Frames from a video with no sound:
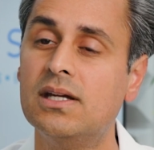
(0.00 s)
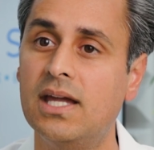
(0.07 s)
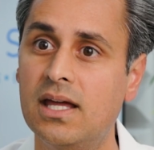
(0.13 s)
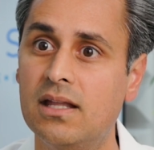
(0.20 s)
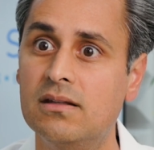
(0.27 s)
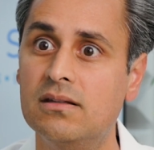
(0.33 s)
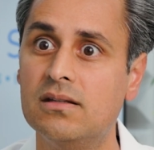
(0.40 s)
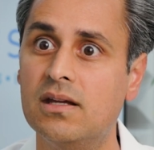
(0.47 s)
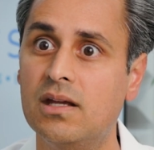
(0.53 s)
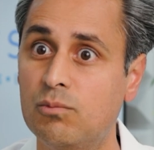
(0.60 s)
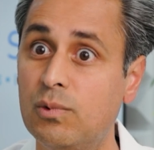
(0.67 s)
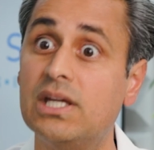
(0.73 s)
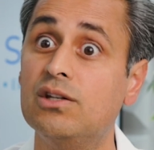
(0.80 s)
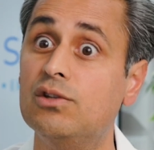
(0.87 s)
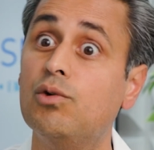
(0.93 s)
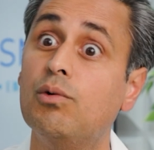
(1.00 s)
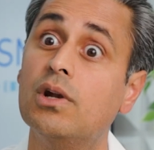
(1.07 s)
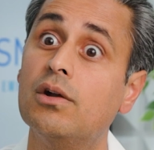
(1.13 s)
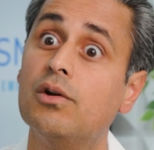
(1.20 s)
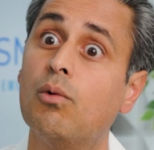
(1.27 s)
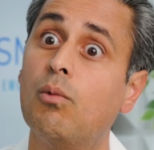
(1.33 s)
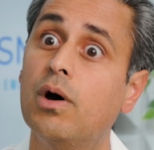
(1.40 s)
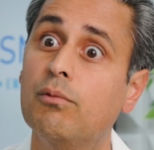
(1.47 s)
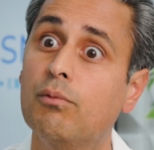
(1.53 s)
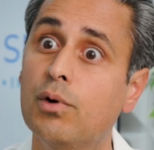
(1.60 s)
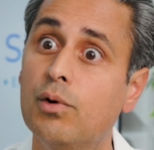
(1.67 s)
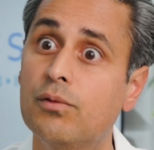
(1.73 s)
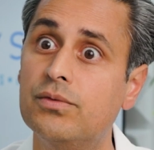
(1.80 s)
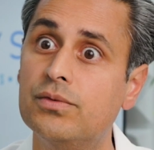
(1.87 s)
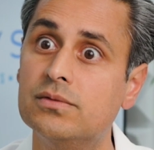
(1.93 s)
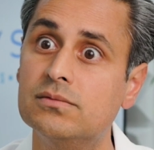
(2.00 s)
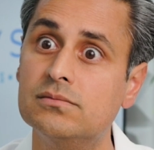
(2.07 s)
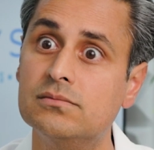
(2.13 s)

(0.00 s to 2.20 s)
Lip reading: and we can do it under one roof.